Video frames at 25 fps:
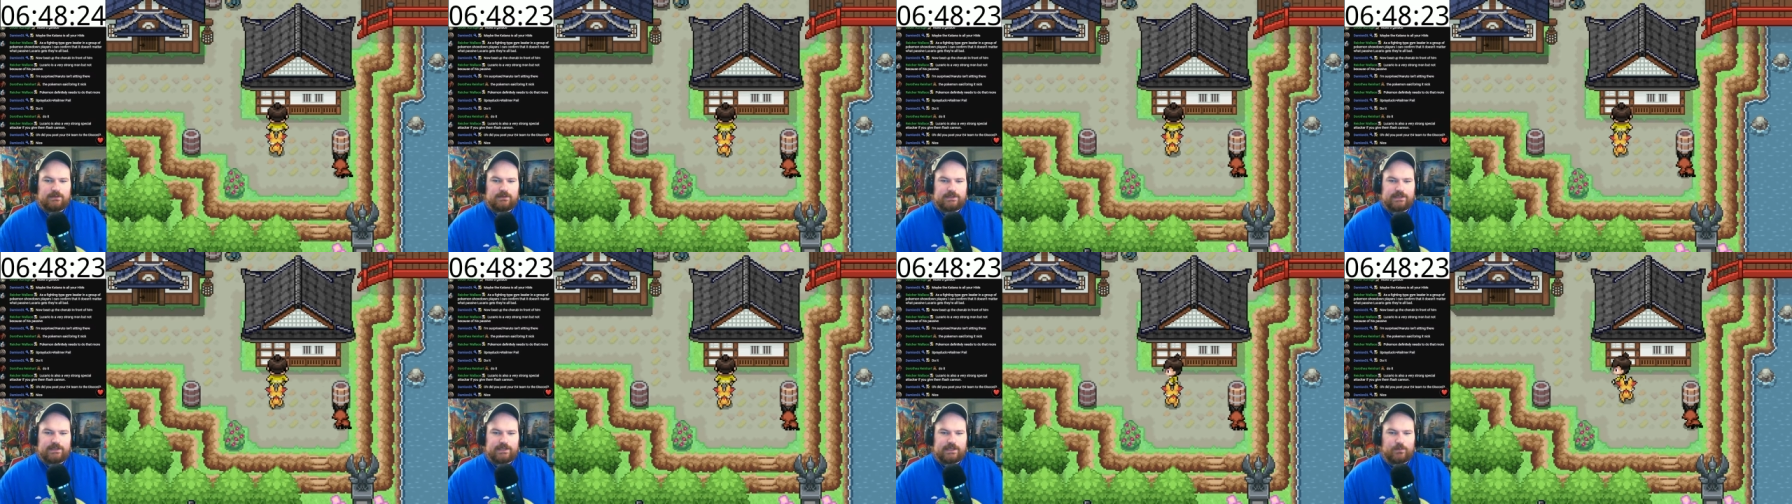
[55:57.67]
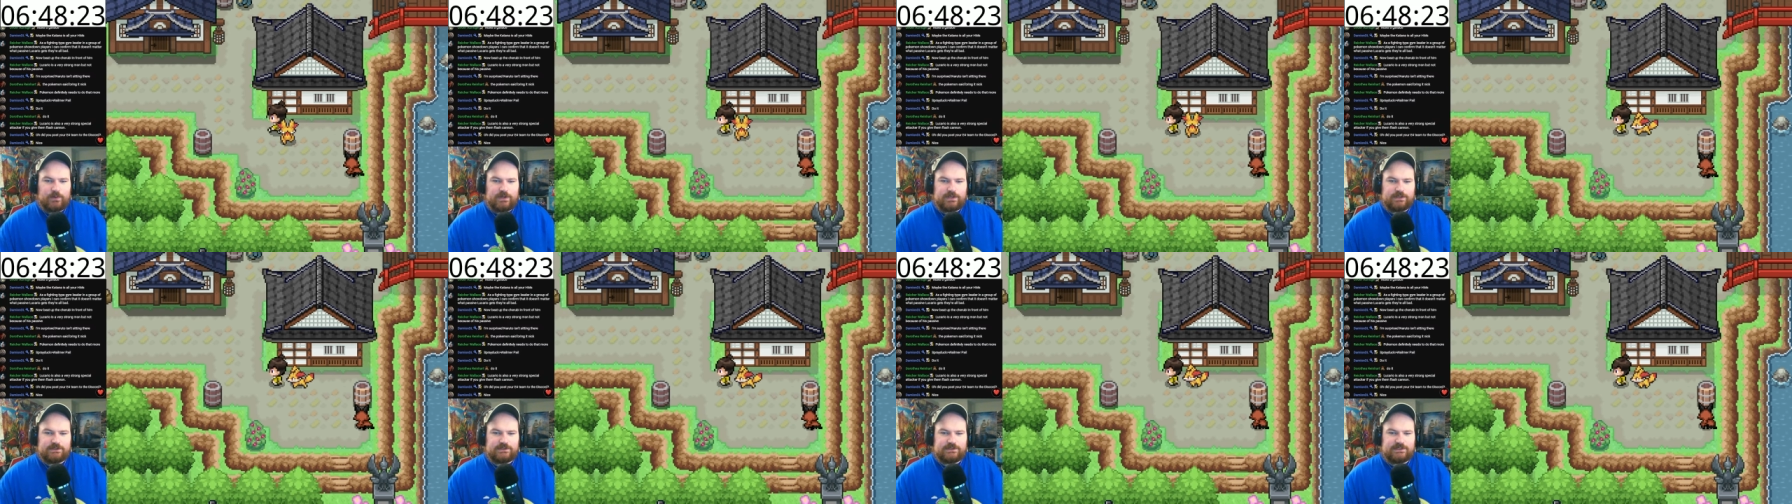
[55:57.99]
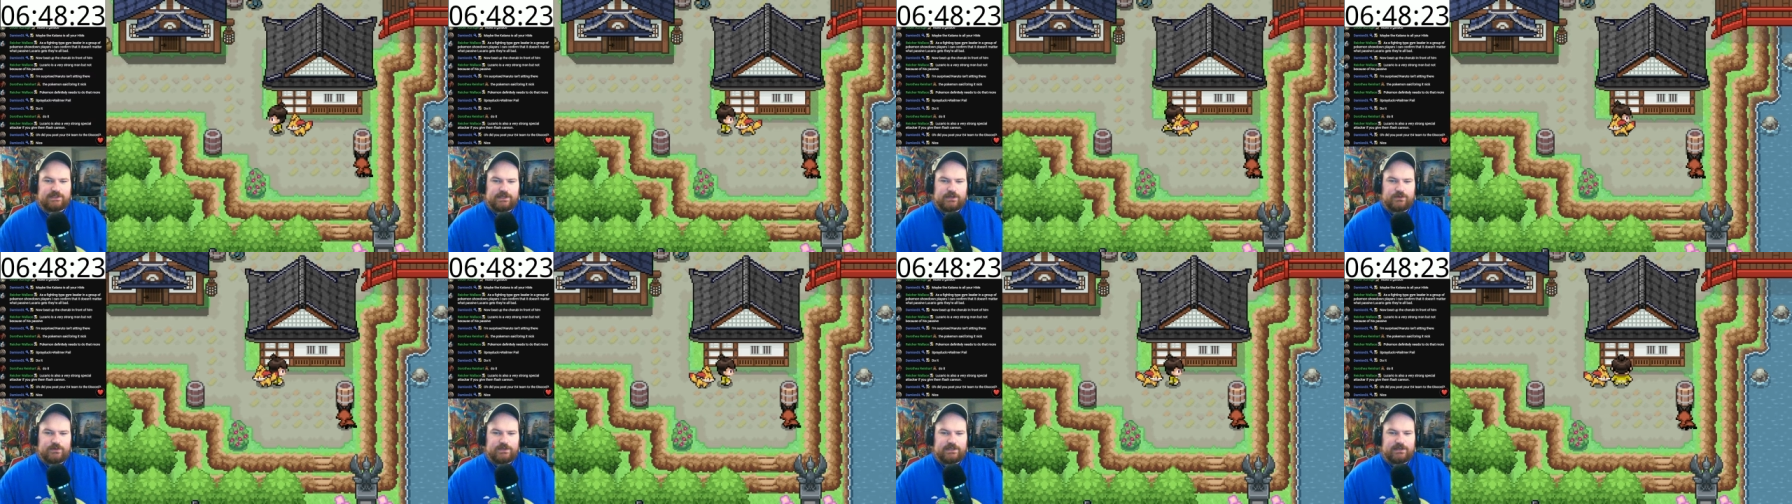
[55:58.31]
Okay, I went. Did
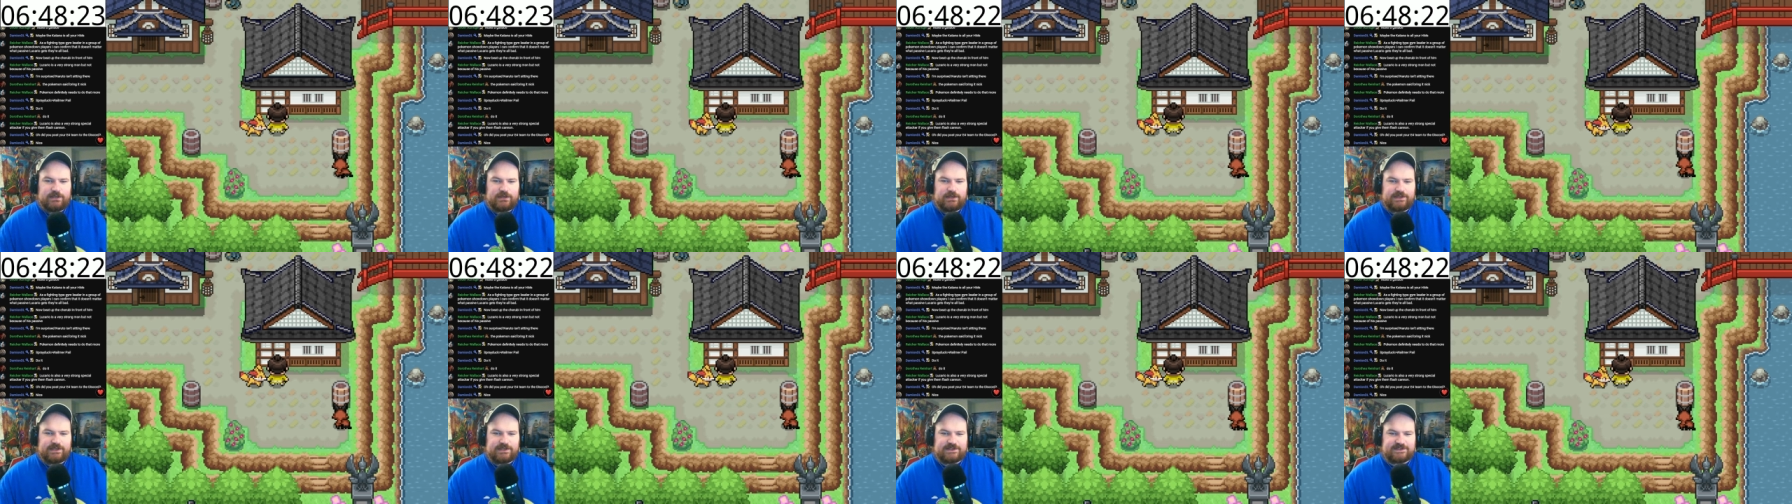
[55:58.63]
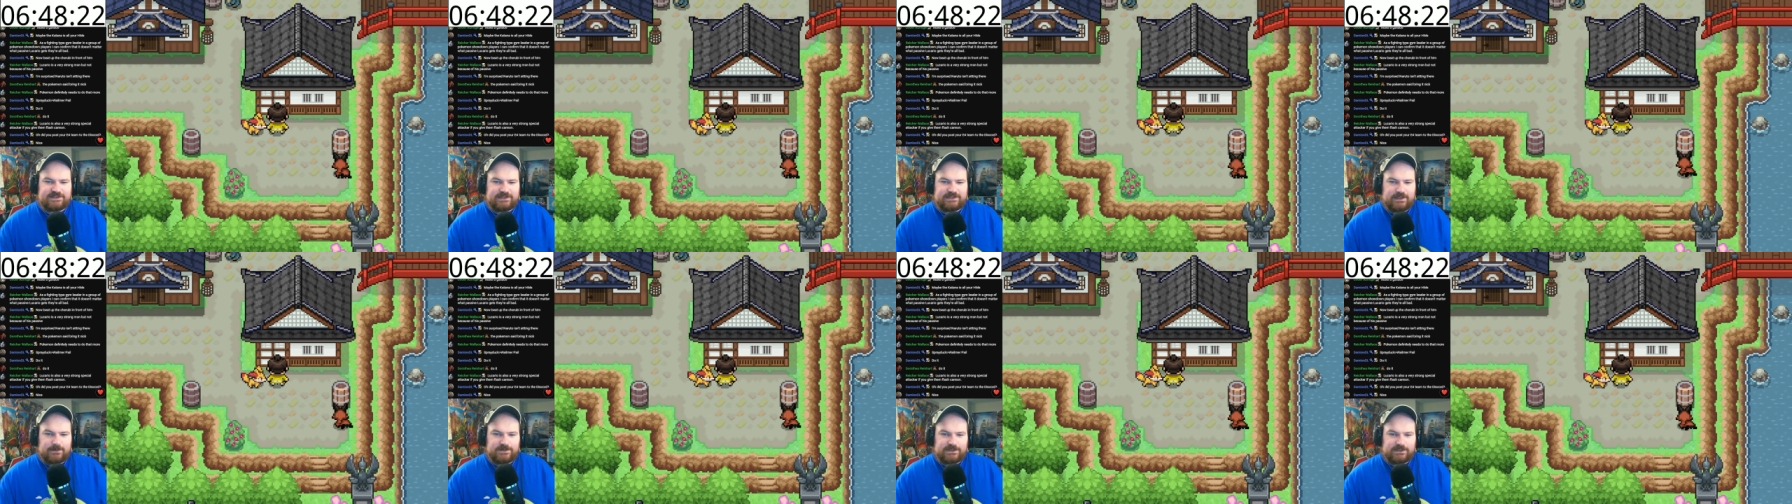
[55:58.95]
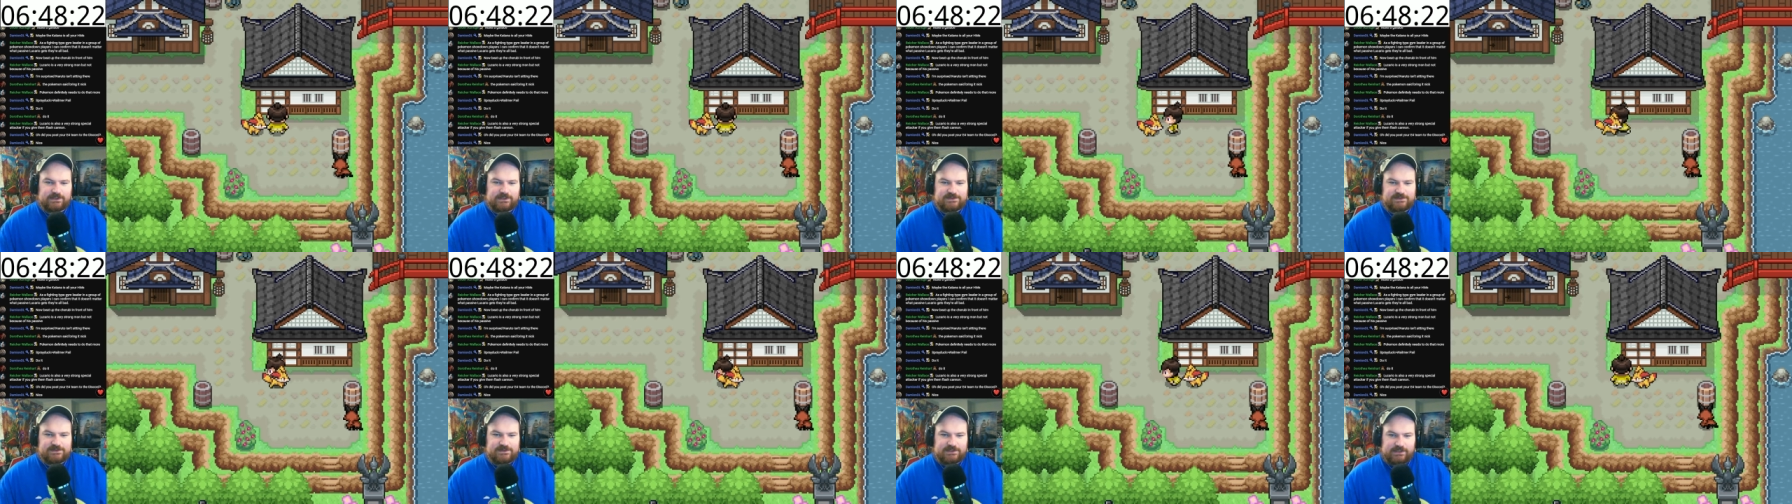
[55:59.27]
I go in here? I think I skipped it
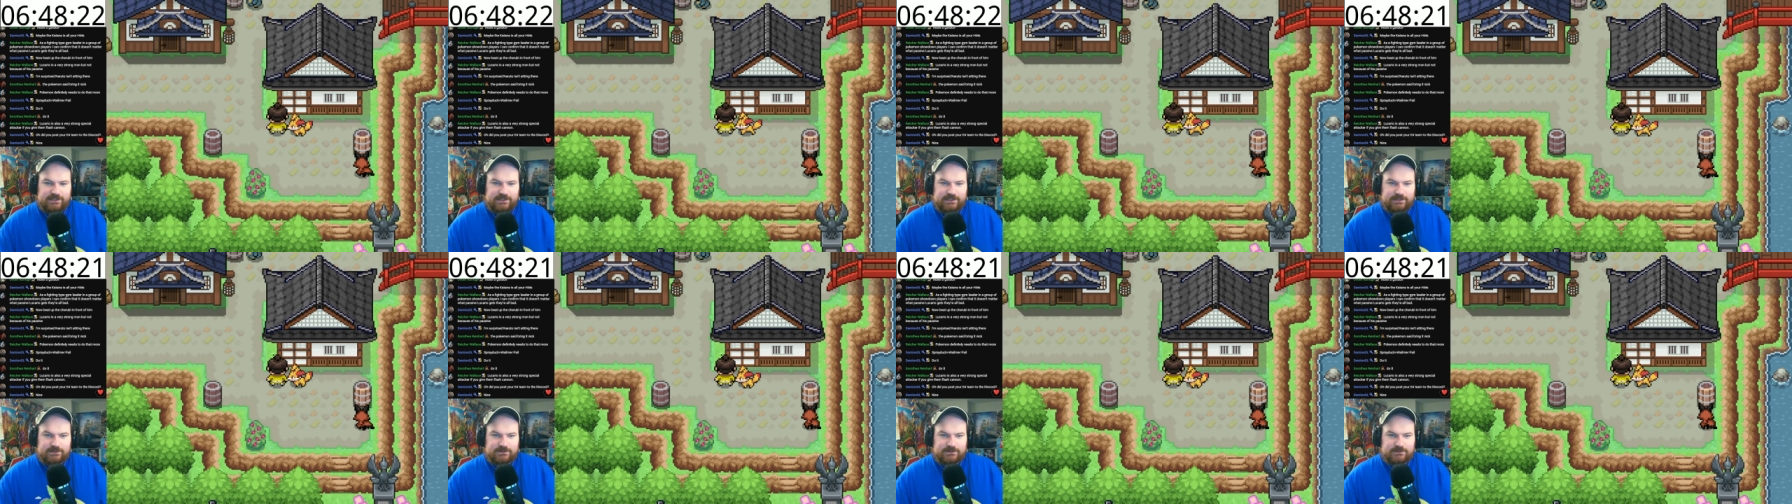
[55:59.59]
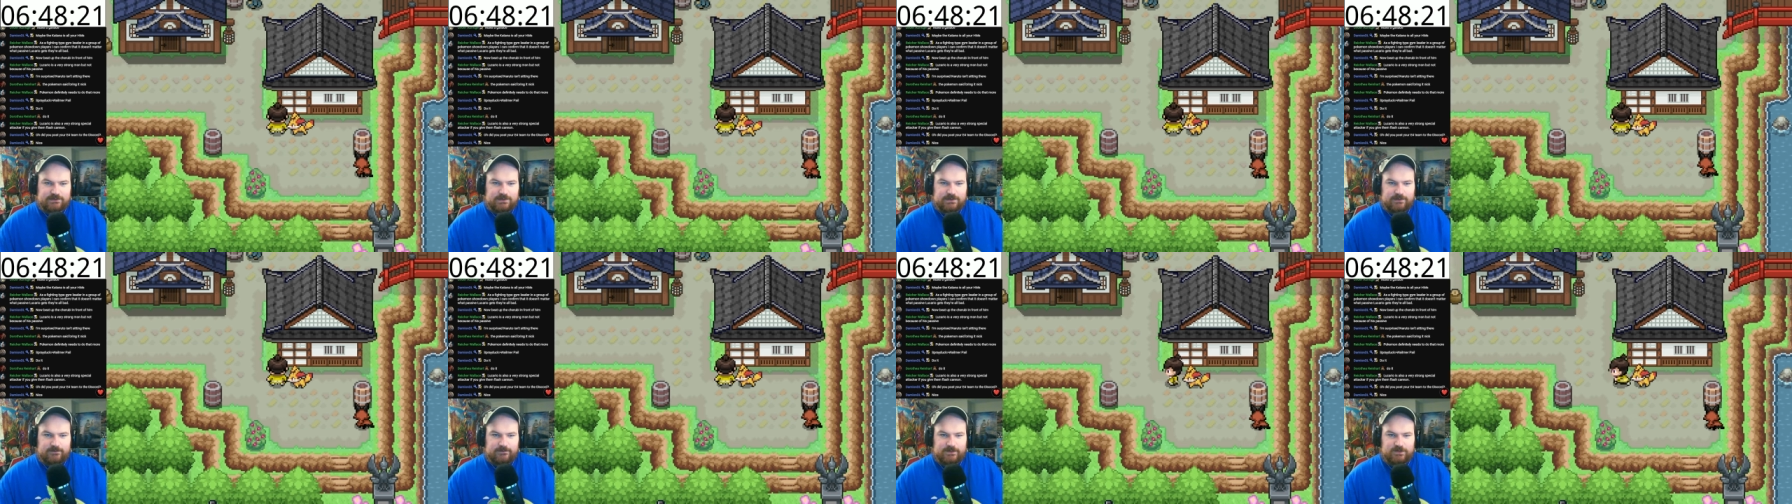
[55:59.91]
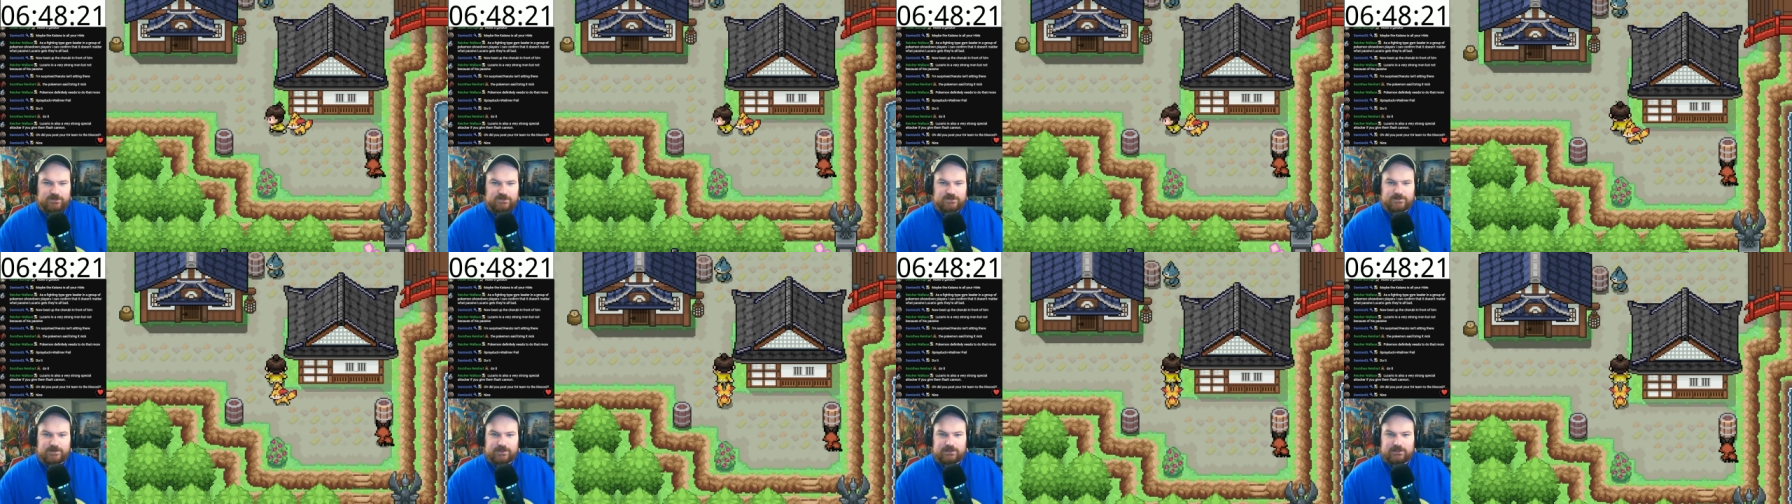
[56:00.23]
because the Nickit
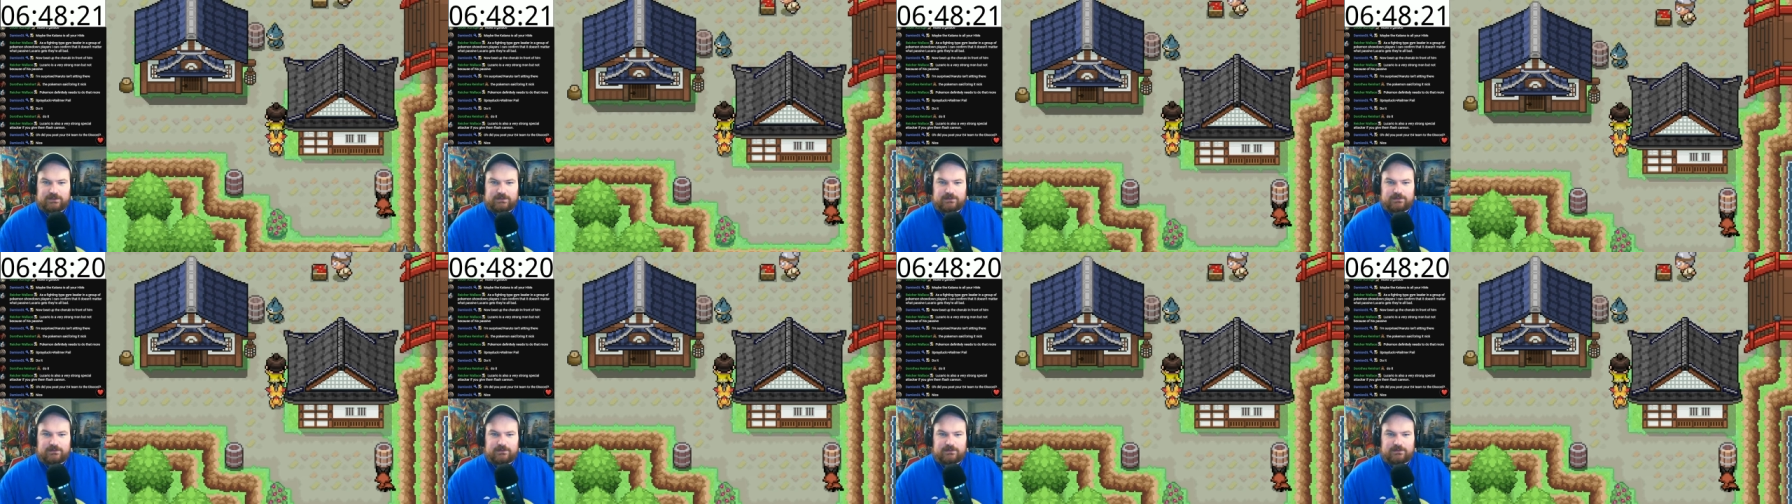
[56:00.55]
confused me.